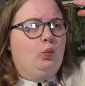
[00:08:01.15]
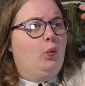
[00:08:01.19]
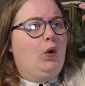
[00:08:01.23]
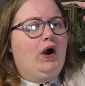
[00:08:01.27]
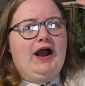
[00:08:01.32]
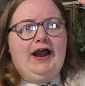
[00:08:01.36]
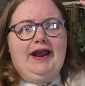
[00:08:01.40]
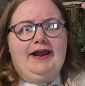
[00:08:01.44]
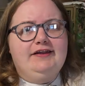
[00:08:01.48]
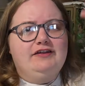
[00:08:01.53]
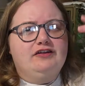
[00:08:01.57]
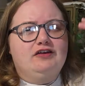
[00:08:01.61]

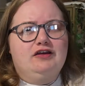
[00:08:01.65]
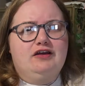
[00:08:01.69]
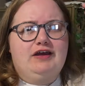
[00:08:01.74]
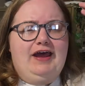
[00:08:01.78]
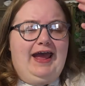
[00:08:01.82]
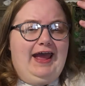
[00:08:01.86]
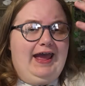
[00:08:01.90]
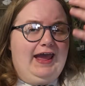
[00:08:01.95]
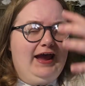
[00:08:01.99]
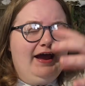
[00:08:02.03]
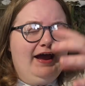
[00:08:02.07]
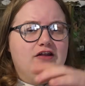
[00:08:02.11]
wider
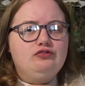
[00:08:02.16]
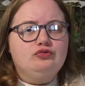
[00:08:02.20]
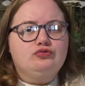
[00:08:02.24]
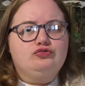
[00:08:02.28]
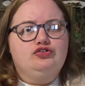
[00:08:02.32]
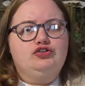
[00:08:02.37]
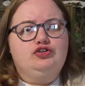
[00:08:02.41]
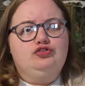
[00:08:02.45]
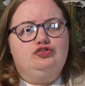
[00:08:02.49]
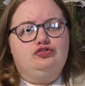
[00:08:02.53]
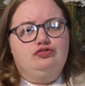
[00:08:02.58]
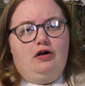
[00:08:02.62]
head or
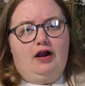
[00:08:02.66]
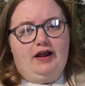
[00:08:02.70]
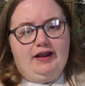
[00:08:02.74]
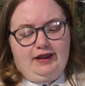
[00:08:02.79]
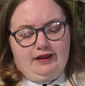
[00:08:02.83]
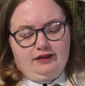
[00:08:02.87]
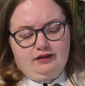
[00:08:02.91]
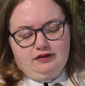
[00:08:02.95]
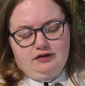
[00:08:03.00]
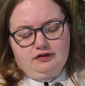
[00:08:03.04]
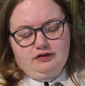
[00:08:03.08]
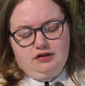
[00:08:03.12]
too
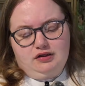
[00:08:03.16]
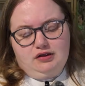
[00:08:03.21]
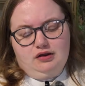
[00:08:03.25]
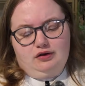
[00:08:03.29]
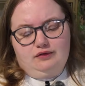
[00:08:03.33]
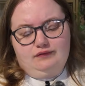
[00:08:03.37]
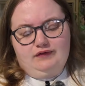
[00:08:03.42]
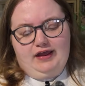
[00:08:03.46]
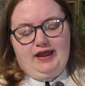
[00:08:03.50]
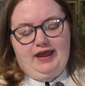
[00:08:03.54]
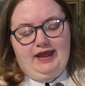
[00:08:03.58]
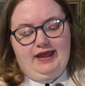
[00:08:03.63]
triangular
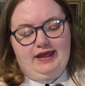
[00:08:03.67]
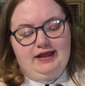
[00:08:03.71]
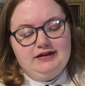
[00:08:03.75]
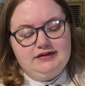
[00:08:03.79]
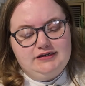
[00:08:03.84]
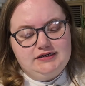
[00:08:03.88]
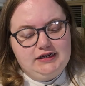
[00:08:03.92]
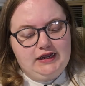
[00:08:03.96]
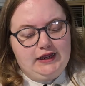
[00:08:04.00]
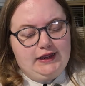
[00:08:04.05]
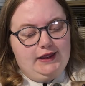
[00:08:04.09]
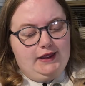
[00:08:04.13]
of a
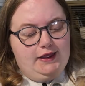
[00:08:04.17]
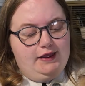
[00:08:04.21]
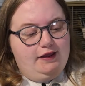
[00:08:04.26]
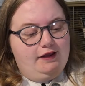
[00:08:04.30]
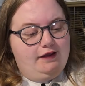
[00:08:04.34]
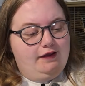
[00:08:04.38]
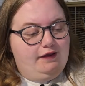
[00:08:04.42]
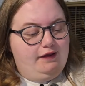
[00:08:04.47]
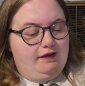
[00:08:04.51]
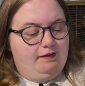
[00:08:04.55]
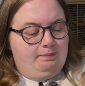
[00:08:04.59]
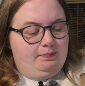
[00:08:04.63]
head.
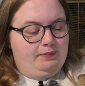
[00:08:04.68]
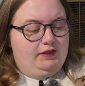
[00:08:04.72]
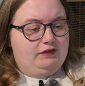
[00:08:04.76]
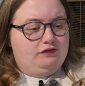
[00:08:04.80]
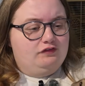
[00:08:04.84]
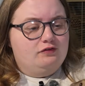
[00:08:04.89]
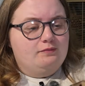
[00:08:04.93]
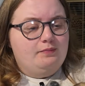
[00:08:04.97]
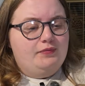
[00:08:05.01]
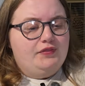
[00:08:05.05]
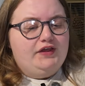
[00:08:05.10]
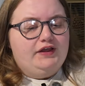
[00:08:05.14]

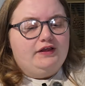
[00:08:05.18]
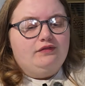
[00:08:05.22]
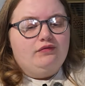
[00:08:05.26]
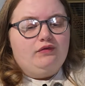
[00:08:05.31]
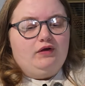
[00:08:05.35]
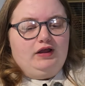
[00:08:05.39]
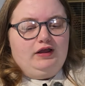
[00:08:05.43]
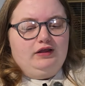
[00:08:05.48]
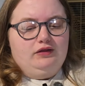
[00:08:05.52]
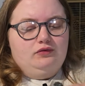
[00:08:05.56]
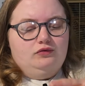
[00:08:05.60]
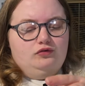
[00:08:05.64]
That's something
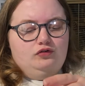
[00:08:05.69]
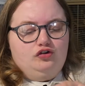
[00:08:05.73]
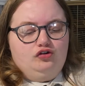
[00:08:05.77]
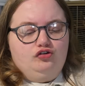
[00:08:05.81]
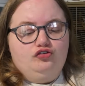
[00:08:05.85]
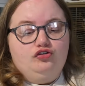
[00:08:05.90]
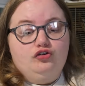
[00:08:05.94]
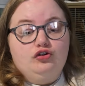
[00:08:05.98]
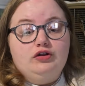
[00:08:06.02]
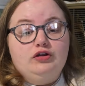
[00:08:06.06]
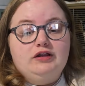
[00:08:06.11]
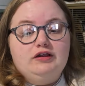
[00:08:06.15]
that
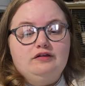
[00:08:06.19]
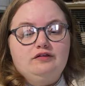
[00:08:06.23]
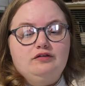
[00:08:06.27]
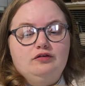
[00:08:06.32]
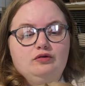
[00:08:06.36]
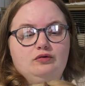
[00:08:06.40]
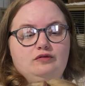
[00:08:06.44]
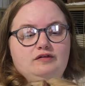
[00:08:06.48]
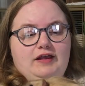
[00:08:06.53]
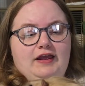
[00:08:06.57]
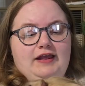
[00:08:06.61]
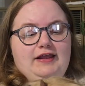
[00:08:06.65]
you do need
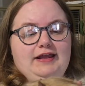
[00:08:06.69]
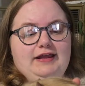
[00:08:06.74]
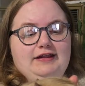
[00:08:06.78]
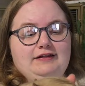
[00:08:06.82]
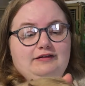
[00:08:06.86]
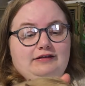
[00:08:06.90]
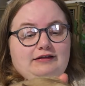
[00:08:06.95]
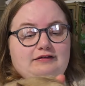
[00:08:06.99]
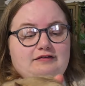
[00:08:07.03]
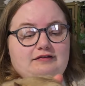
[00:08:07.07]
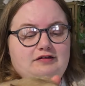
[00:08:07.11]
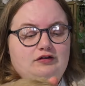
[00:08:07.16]
to take
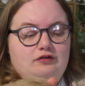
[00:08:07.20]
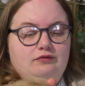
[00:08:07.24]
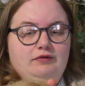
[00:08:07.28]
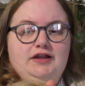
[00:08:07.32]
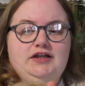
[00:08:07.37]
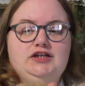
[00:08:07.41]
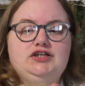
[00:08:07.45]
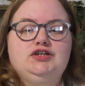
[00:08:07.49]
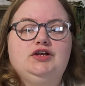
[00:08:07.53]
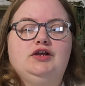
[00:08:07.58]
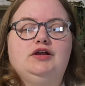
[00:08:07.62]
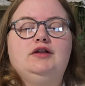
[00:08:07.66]
into
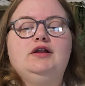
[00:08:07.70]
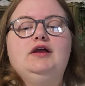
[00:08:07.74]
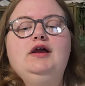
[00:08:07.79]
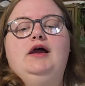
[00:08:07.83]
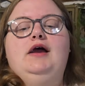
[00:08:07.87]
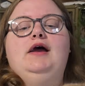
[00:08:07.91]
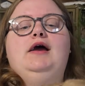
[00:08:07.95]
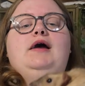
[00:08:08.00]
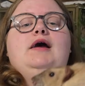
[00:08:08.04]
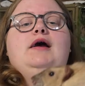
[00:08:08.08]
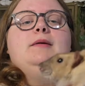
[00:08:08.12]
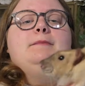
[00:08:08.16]
consideration.
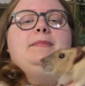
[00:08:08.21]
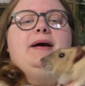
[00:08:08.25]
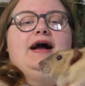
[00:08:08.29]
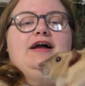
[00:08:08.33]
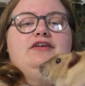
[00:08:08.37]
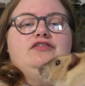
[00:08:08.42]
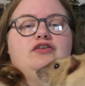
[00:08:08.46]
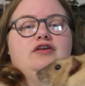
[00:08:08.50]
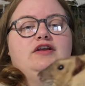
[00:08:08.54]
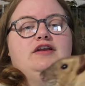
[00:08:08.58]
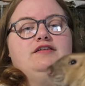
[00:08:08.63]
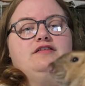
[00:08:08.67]
But
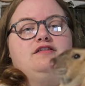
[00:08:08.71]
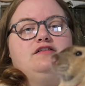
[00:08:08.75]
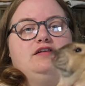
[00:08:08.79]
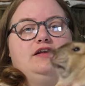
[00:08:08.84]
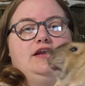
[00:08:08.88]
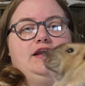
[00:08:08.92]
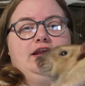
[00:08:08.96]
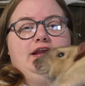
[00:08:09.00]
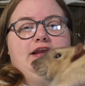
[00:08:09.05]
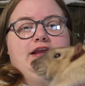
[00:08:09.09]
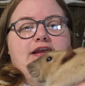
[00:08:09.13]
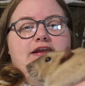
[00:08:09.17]
as you can
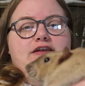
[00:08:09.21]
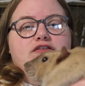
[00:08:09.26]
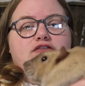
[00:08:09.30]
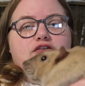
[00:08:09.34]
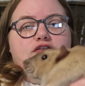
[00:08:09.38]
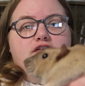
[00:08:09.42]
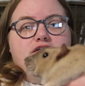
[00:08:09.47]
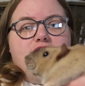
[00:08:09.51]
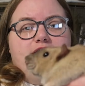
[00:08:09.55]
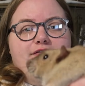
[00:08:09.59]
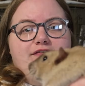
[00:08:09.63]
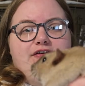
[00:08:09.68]
see, he
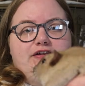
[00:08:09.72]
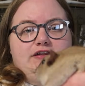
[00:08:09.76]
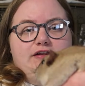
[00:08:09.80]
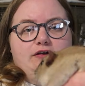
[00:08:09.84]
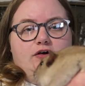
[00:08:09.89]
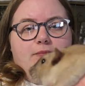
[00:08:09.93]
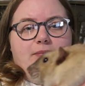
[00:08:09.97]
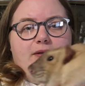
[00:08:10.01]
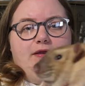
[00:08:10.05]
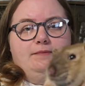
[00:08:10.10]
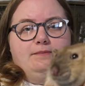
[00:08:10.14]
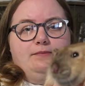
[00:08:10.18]
does have a
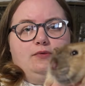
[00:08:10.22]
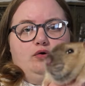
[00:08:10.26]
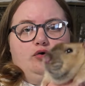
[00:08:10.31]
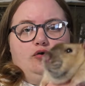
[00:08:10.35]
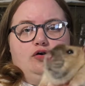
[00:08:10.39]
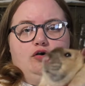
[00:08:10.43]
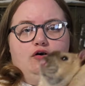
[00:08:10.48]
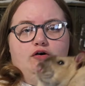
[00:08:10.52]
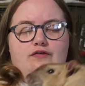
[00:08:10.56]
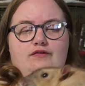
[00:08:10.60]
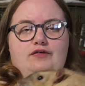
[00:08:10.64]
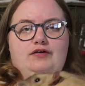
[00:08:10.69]
little bit
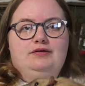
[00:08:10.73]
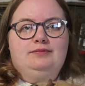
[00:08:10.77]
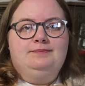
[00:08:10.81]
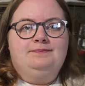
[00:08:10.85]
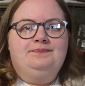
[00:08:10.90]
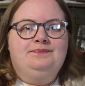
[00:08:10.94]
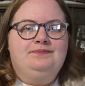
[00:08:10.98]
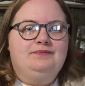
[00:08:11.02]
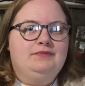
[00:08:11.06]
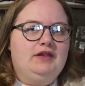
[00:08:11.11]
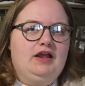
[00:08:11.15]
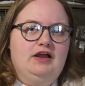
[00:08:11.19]
more of,
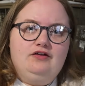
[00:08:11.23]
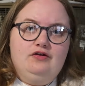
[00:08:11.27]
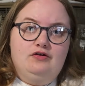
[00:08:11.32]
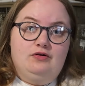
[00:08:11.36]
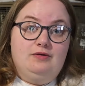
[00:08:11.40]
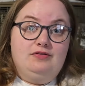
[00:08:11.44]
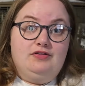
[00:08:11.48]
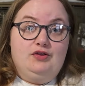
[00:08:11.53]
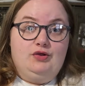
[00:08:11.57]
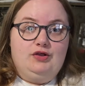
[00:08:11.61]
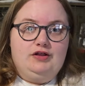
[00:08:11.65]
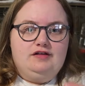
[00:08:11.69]
I don't
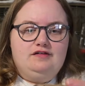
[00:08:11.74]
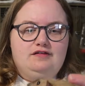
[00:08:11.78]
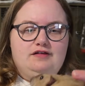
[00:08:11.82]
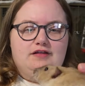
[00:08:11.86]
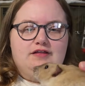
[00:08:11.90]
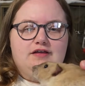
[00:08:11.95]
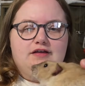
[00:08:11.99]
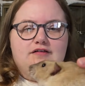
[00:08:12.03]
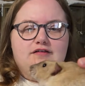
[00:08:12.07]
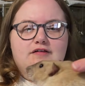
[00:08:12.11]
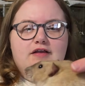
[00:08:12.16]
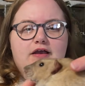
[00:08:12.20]
know whether you can
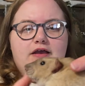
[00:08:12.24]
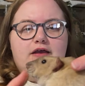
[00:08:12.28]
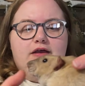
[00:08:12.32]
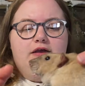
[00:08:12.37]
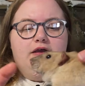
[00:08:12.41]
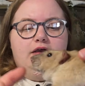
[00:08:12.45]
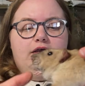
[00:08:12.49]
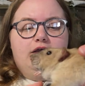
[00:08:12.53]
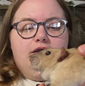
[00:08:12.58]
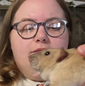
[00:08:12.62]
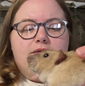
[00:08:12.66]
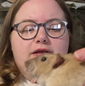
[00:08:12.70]
see this,
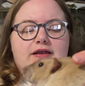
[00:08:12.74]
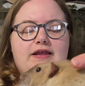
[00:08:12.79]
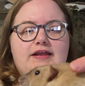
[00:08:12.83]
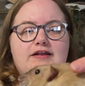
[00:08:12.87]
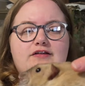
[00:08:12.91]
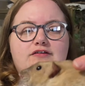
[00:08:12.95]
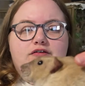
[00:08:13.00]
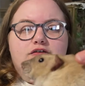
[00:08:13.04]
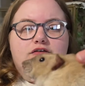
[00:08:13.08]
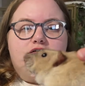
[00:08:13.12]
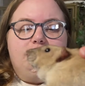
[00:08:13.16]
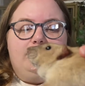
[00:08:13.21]
but
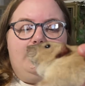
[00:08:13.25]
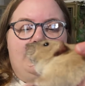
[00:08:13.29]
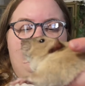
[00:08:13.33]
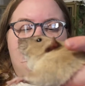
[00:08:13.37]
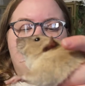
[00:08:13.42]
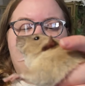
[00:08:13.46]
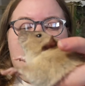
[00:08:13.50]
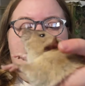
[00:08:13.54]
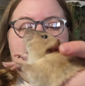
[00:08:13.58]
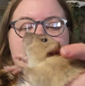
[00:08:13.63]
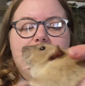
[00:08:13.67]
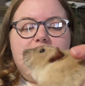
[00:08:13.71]
he does
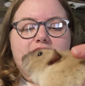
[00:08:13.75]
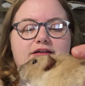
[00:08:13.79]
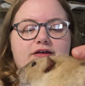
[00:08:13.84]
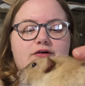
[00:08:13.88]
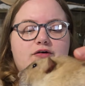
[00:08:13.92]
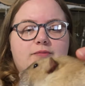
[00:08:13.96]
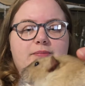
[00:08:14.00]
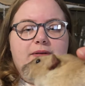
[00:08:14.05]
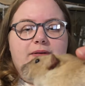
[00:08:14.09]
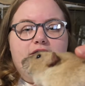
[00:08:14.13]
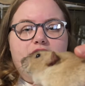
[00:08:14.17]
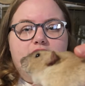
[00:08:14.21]
have a
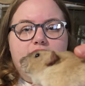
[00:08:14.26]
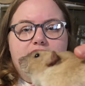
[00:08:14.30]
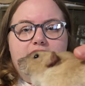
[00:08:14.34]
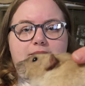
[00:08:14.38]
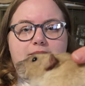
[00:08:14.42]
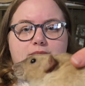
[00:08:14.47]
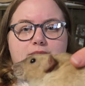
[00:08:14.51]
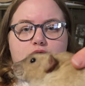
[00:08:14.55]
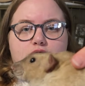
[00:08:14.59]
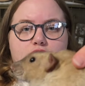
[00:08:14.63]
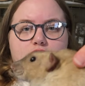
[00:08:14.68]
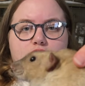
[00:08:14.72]
little bit of
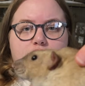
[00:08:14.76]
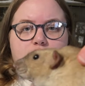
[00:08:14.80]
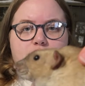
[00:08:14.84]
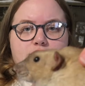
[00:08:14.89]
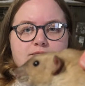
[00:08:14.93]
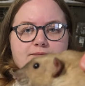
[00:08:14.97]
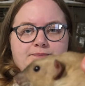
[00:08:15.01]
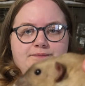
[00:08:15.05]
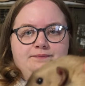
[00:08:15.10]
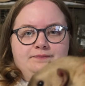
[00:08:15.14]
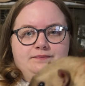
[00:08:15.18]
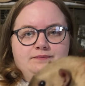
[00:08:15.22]
a more